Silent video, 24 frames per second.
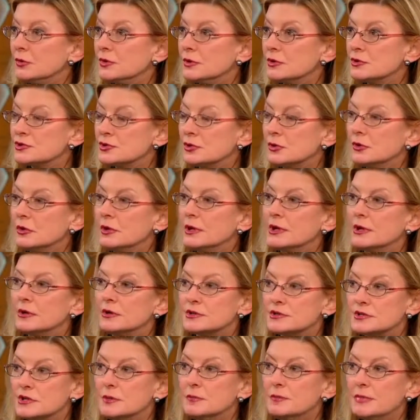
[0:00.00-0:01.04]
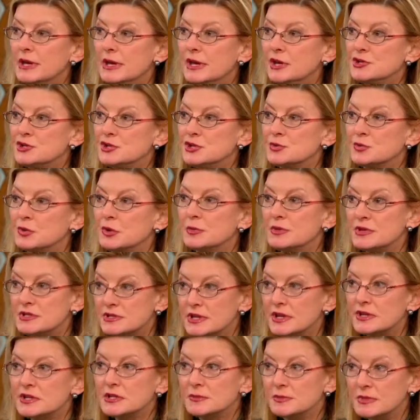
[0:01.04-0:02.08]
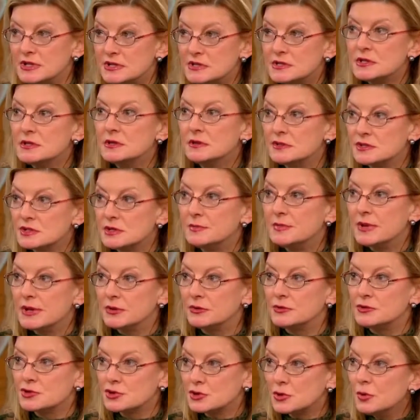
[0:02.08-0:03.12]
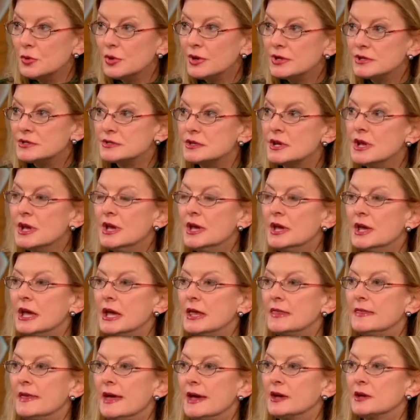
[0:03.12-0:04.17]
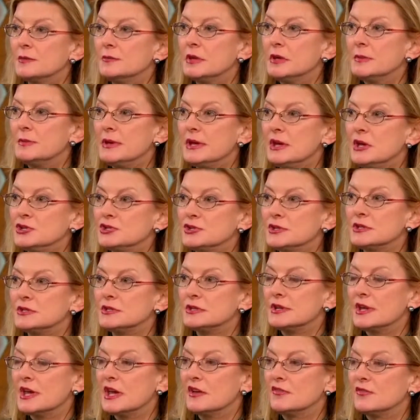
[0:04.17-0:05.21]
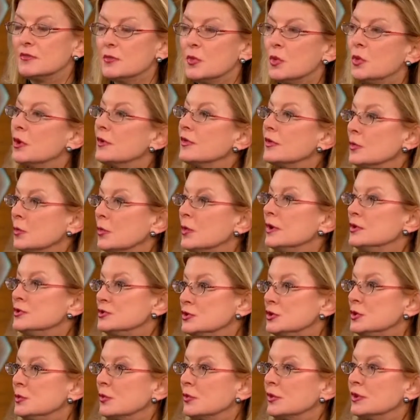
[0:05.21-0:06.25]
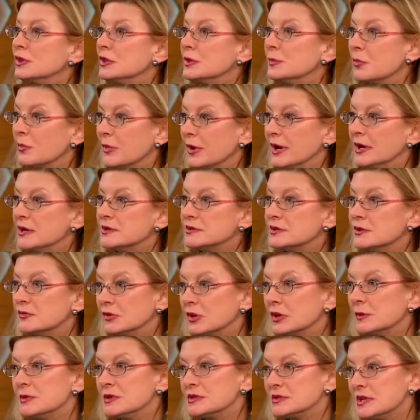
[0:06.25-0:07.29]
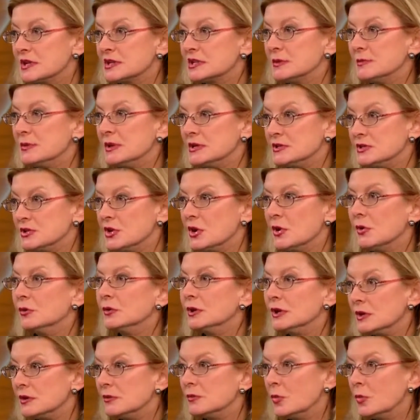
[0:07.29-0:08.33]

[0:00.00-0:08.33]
There certainly are some patients where mastectomy still is a better choice, and that can be patients that have more than one tumor in the breast, and really mastectomy is the only